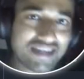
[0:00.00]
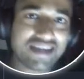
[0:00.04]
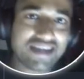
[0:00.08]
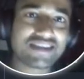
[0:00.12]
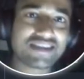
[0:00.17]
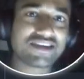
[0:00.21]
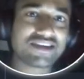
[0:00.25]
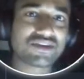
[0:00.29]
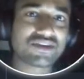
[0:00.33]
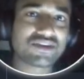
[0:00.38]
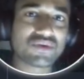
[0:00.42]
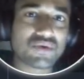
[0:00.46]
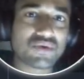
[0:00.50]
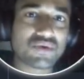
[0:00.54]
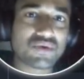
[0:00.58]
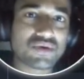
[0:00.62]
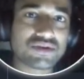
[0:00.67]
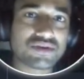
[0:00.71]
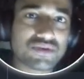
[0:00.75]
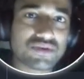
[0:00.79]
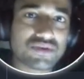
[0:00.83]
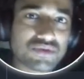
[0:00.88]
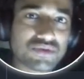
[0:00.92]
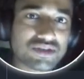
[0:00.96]
18
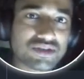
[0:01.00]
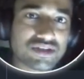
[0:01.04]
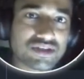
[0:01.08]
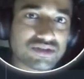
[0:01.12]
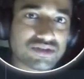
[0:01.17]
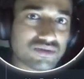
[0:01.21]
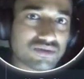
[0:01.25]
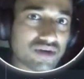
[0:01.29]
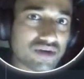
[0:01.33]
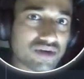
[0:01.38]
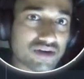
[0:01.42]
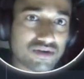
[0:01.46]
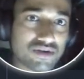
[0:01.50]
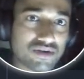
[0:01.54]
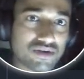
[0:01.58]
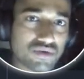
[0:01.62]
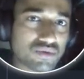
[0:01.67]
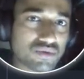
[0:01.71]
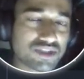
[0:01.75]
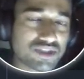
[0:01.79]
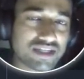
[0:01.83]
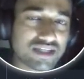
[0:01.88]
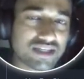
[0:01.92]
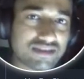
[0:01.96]
crore users who are on
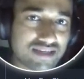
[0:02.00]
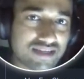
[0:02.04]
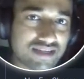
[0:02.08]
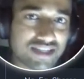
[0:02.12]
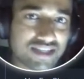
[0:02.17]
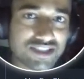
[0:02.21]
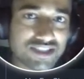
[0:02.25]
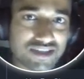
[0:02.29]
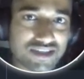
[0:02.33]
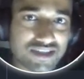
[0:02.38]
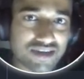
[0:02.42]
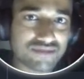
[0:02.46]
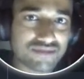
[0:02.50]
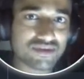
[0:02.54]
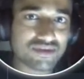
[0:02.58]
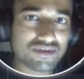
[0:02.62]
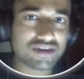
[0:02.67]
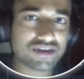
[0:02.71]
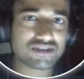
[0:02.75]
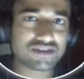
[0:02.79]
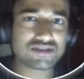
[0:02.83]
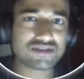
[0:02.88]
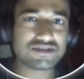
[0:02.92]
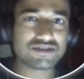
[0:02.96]
2G and 3G
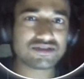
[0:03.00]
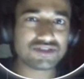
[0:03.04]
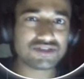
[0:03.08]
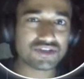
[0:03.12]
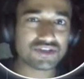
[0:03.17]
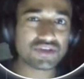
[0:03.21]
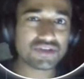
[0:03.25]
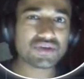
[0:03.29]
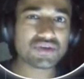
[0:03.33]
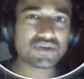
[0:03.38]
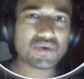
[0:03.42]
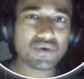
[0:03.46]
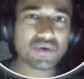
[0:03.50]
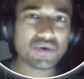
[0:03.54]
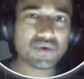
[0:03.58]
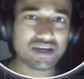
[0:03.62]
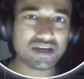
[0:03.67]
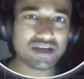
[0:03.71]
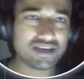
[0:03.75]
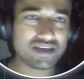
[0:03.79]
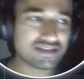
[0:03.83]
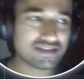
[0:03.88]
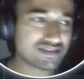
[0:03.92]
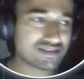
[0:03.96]
networks. Geo
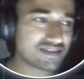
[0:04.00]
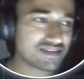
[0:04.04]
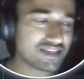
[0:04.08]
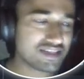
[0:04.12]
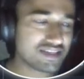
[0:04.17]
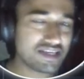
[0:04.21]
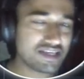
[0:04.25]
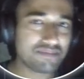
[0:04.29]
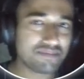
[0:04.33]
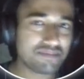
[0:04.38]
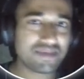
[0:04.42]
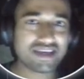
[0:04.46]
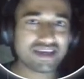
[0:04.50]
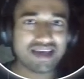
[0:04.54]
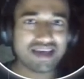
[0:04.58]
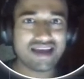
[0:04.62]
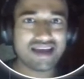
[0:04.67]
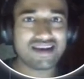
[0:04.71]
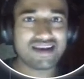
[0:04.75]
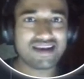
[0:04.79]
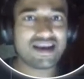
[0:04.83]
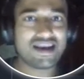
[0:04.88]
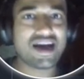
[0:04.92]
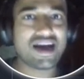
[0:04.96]
is keeping
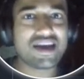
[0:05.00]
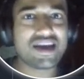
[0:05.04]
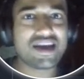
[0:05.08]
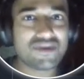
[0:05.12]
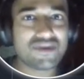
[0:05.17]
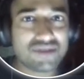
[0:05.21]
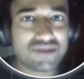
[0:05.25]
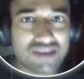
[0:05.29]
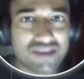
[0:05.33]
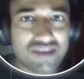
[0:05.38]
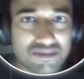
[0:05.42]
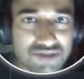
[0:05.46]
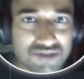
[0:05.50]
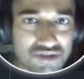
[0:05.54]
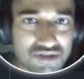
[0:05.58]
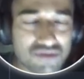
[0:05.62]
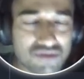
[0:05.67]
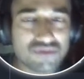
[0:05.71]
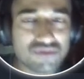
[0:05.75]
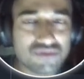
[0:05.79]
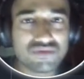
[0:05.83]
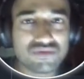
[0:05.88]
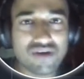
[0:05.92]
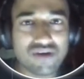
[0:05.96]
an eye on them.
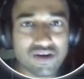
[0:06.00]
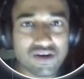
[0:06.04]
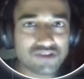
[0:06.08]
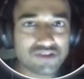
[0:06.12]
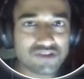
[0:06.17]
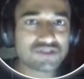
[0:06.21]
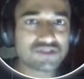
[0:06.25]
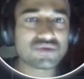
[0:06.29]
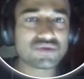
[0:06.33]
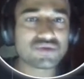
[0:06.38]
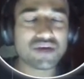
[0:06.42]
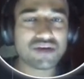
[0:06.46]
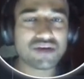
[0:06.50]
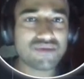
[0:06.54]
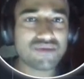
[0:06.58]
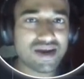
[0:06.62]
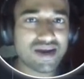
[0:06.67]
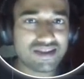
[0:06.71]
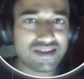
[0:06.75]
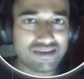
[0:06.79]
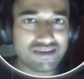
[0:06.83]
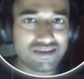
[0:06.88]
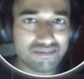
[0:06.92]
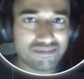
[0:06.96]
Geo wants to
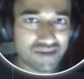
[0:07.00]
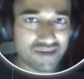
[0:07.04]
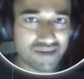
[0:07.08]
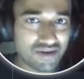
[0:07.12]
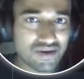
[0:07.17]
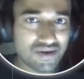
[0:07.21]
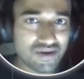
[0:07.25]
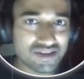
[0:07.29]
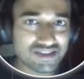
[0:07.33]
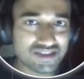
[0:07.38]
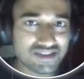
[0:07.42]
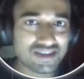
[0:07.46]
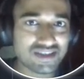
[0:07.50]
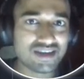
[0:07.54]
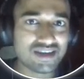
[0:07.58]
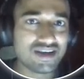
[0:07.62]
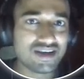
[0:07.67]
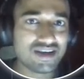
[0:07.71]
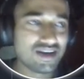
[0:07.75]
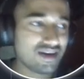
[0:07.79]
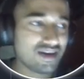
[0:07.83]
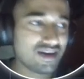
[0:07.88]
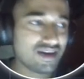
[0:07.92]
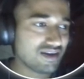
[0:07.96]
acquire them because
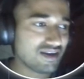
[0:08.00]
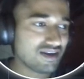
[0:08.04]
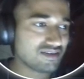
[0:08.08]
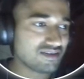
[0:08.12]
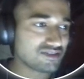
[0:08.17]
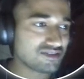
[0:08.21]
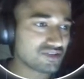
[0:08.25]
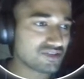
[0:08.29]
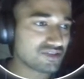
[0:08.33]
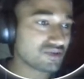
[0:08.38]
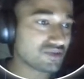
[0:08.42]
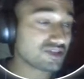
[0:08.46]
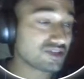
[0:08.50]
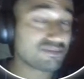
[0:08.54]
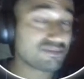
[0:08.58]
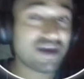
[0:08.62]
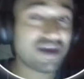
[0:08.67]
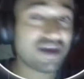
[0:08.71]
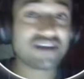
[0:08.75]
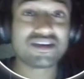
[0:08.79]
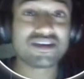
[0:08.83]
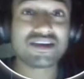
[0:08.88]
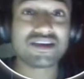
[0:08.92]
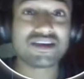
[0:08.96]
Geo is
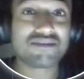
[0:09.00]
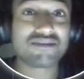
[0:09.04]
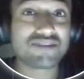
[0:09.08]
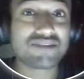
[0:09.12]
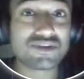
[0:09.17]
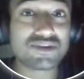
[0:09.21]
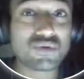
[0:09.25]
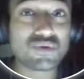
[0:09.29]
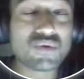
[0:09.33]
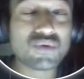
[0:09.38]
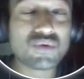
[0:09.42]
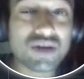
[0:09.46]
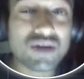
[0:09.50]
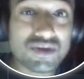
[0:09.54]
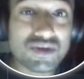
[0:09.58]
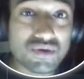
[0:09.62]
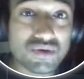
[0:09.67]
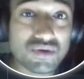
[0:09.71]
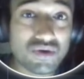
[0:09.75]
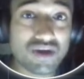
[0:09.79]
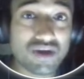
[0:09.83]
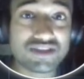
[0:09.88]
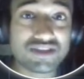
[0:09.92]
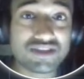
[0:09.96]
partnering with Google
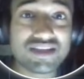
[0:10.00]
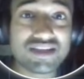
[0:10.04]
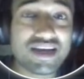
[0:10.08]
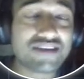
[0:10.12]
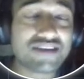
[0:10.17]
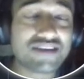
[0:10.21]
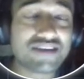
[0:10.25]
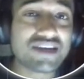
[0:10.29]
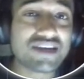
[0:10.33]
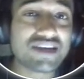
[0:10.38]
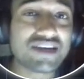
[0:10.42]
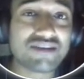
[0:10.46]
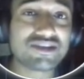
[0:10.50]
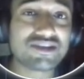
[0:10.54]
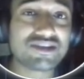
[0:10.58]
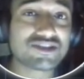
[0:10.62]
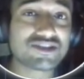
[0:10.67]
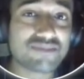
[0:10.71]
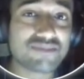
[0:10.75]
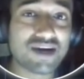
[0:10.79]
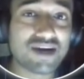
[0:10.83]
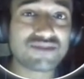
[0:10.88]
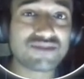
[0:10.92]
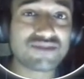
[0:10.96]
to launch the entry level
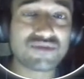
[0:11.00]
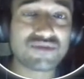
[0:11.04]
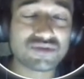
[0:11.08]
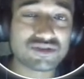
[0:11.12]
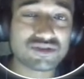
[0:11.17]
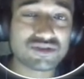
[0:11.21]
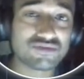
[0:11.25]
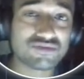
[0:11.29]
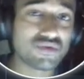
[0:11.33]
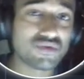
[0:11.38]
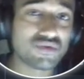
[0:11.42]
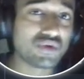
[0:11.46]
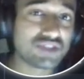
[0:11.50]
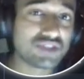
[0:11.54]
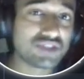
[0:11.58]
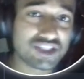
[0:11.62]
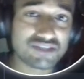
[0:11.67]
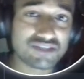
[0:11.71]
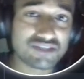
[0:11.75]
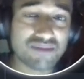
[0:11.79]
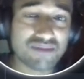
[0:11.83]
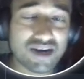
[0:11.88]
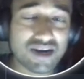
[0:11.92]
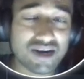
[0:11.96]
smartphones, 4G
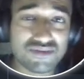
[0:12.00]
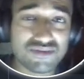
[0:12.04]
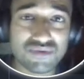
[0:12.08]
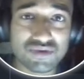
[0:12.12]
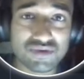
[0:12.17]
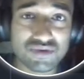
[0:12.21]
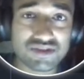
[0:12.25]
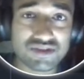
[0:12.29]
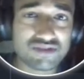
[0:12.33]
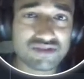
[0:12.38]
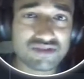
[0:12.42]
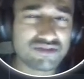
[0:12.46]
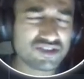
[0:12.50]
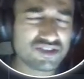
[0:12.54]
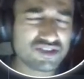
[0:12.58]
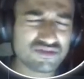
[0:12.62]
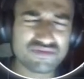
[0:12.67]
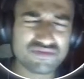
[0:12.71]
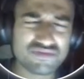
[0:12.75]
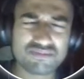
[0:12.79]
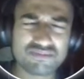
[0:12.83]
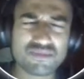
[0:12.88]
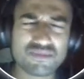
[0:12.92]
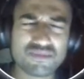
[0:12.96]
smartphones, which
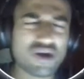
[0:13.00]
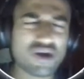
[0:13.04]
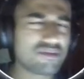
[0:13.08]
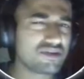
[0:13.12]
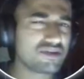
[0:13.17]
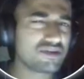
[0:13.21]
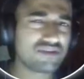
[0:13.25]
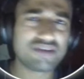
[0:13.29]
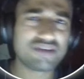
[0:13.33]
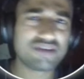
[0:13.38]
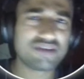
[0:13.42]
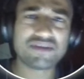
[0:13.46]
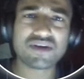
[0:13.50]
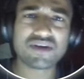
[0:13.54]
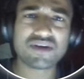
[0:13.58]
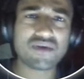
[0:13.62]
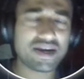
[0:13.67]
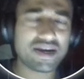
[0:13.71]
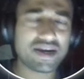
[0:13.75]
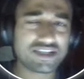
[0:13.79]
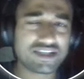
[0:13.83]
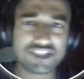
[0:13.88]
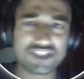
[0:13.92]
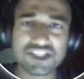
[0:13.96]
probably will be
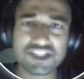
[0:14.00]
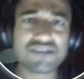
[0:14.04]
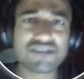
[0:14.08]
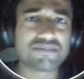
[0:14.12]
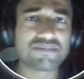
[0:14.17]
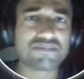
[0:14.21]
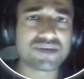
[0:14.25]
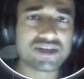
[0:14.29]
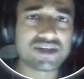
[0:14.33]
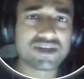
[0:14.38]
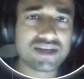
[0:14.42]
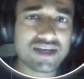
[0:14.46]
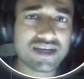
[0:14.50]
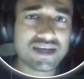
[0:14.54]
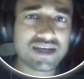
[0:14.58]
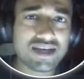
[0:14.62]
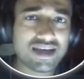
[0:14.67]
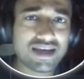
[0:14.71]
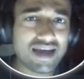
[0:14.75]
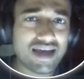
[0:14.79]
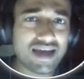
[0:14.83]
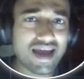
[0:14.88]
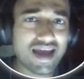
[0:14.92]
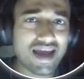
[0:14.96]
quite cheap.
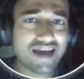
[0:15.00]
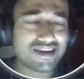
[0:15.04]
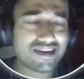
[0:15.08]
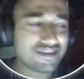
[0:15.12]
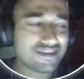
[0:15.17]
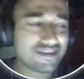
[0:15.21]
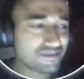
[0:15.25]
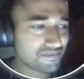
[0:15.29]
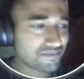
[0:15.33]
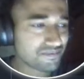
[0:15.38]
And